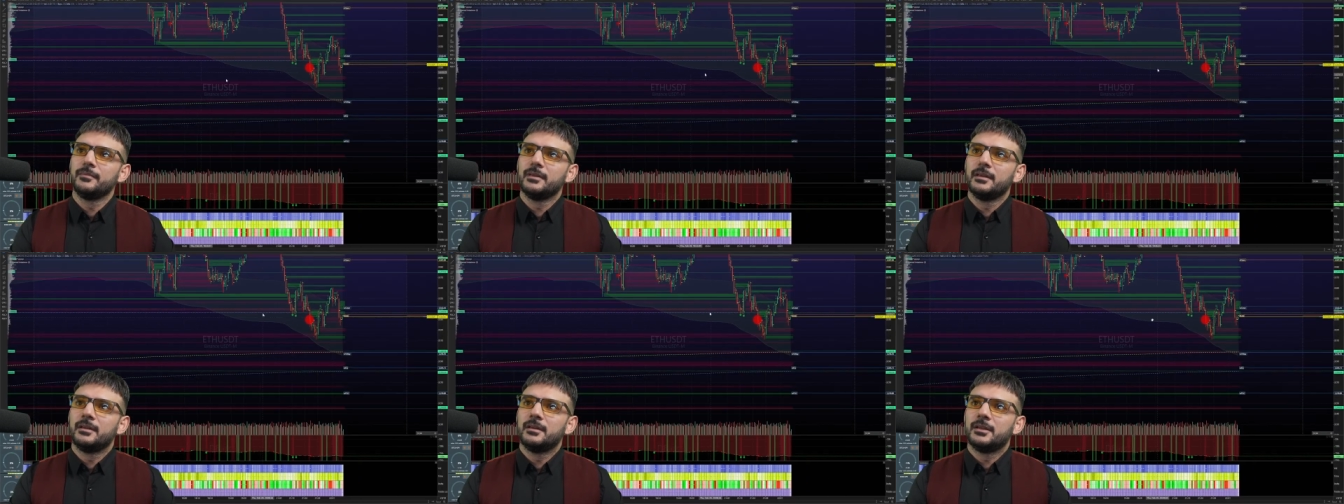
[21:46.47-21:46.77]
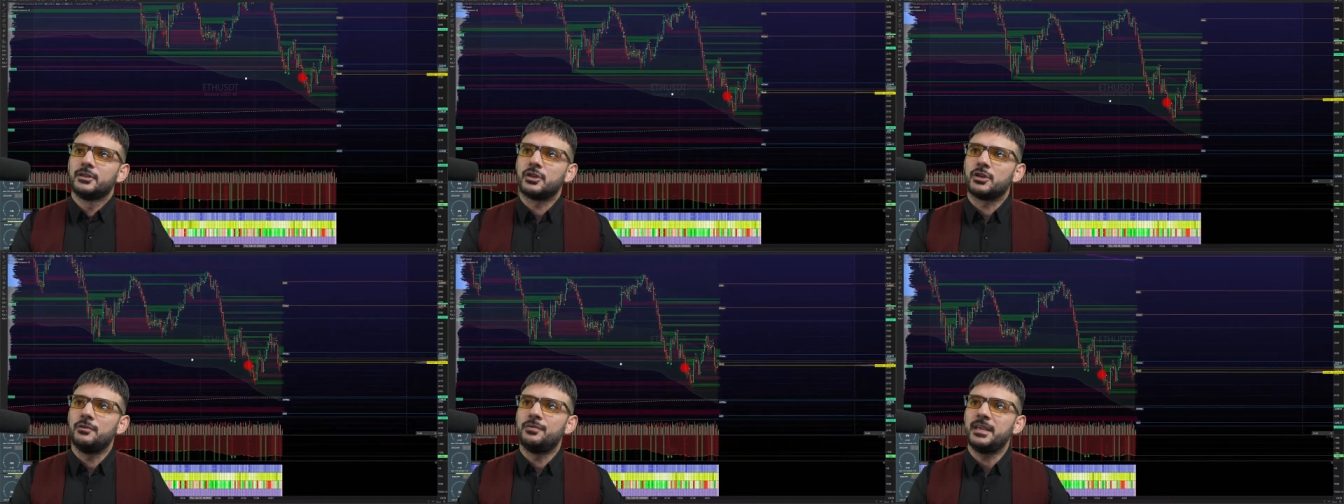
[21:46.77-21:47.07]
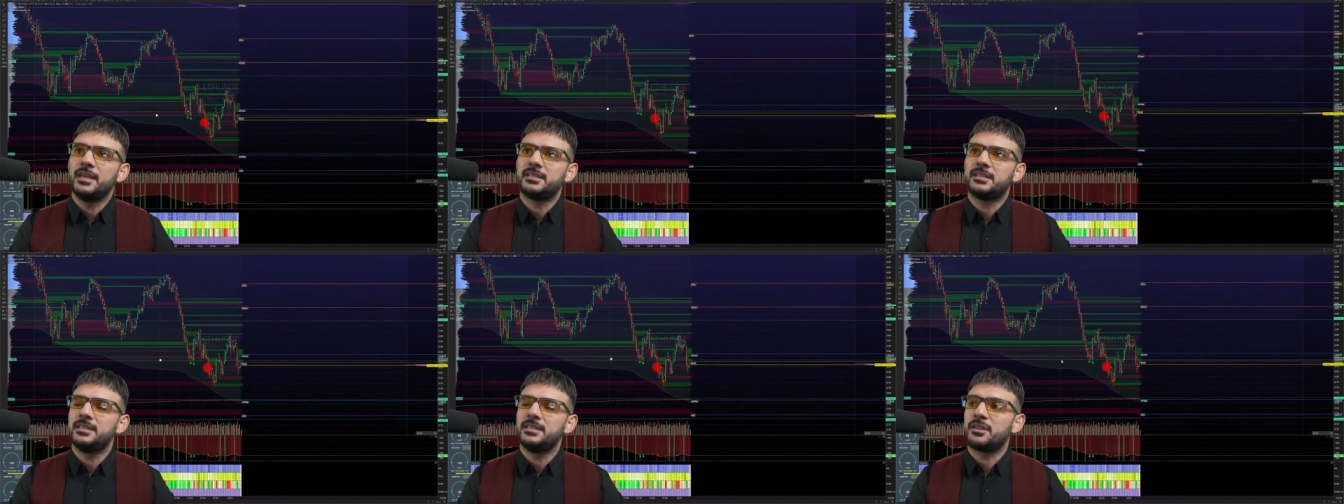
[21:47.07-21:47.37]
So
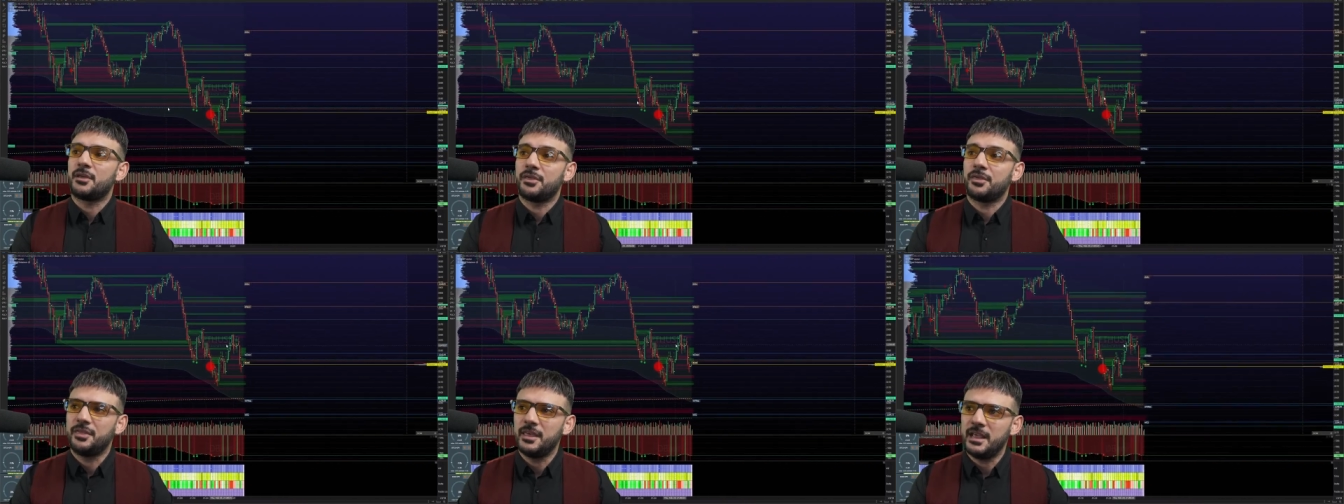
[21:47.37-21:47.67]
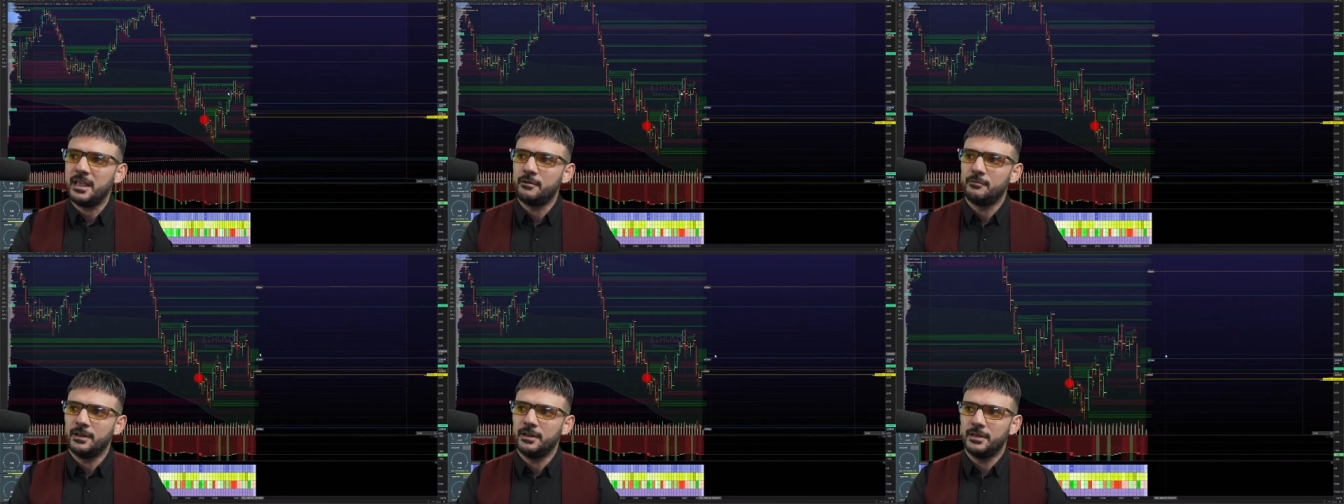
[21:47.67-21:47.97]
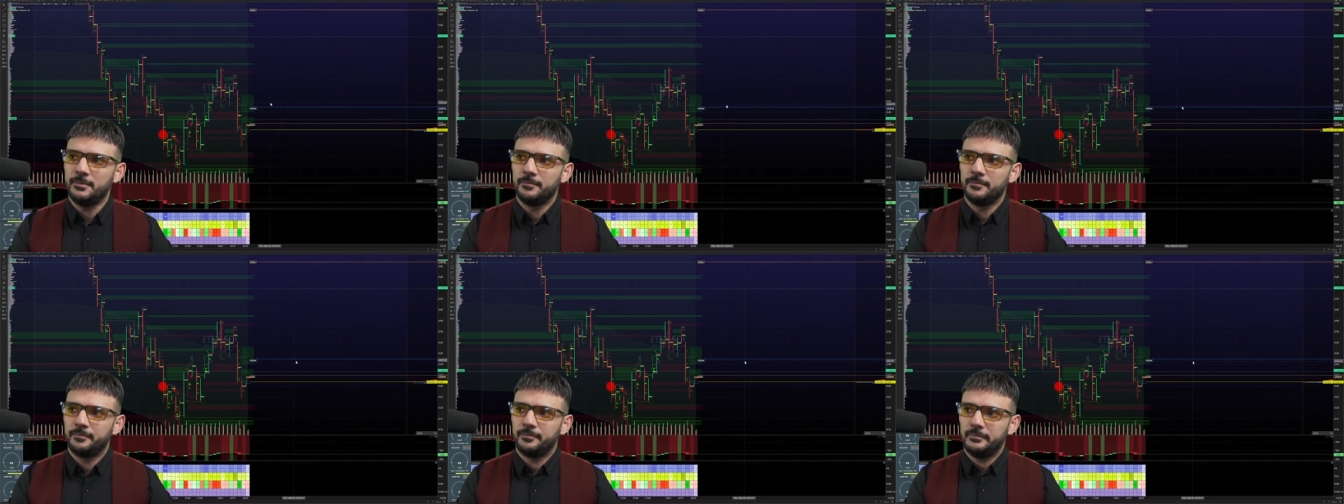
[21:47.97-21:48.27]
this is
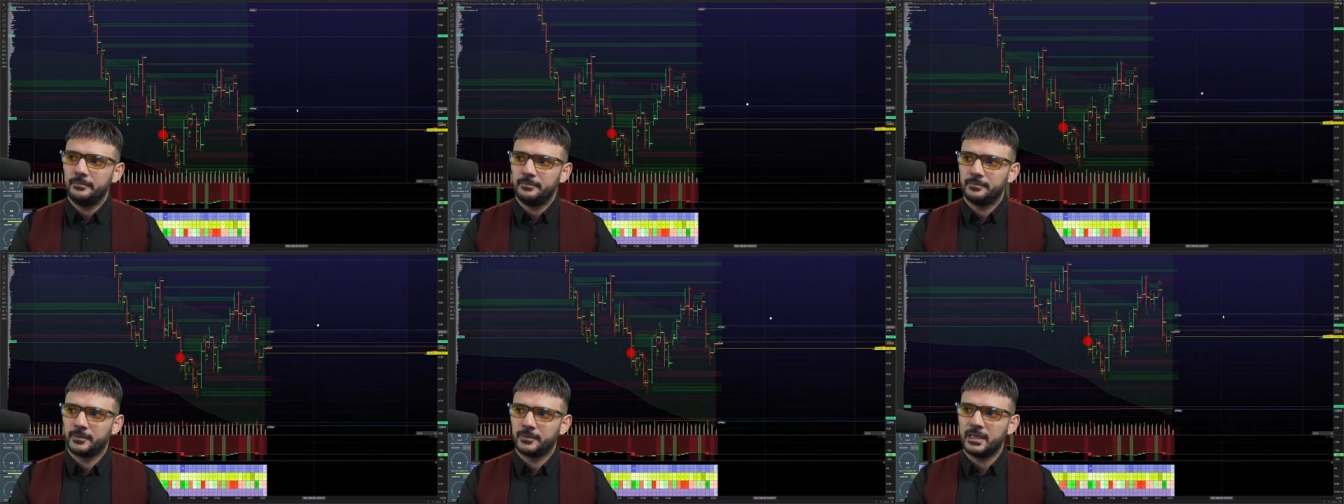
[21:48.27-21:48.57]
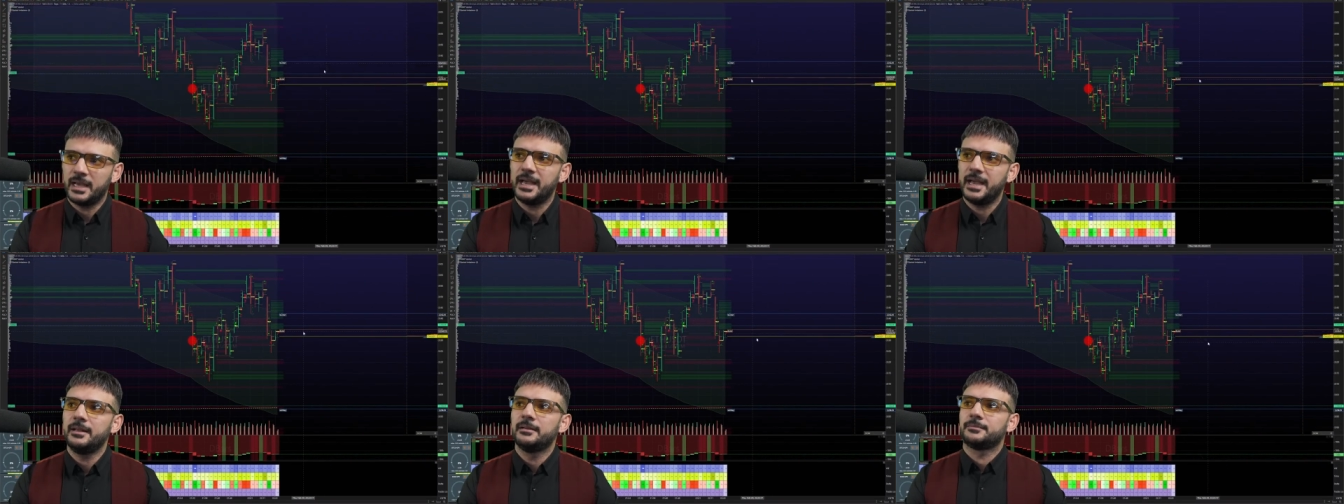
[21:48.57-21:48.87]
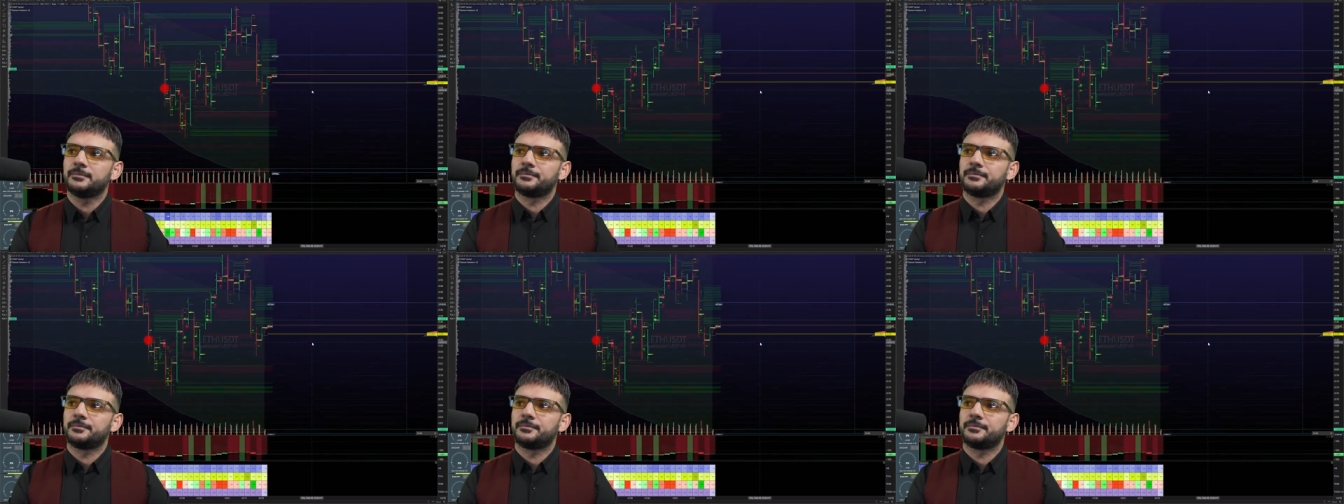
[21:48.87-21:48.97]
Ethereum, okay?